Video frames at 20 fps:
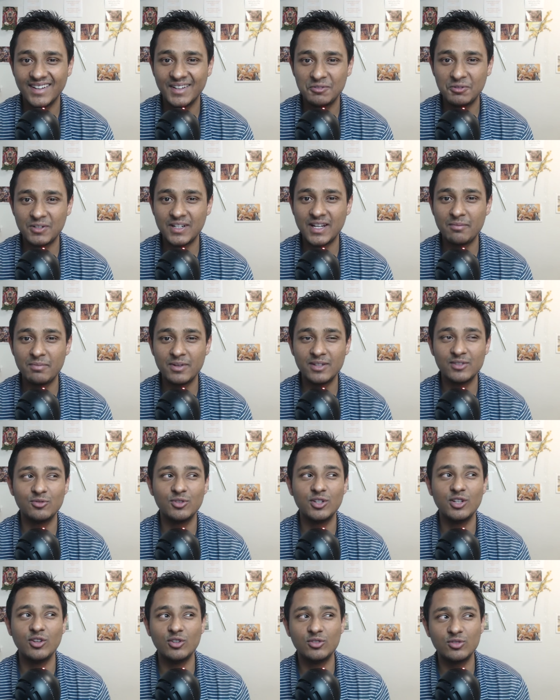what happens when
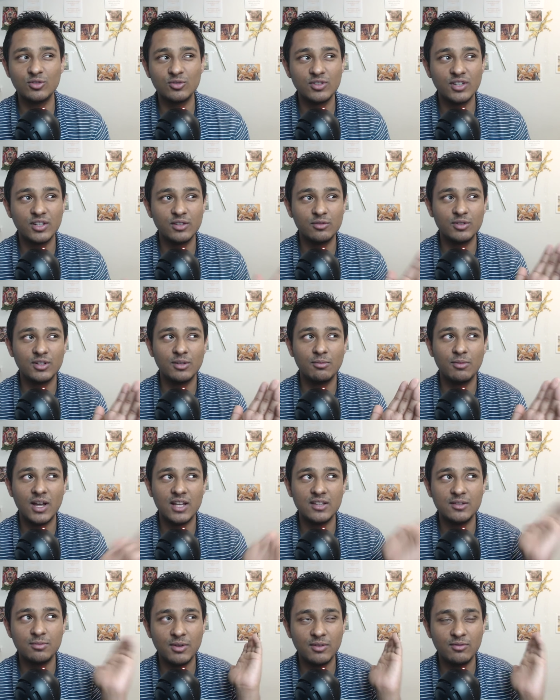you associate with a
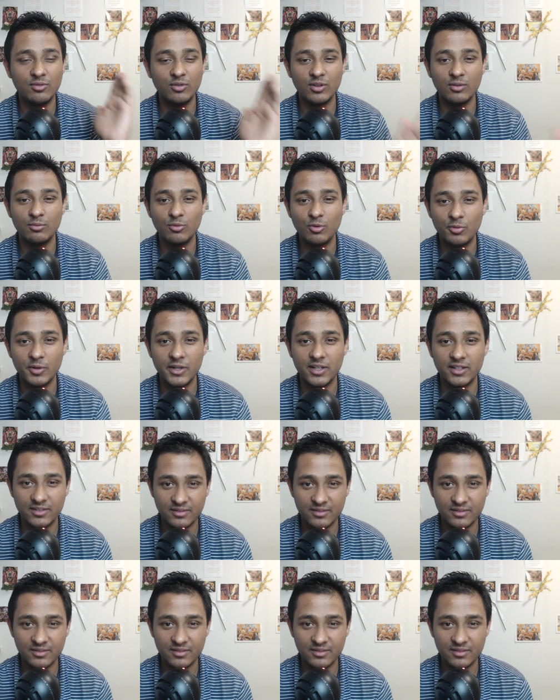Mahatma for a moment?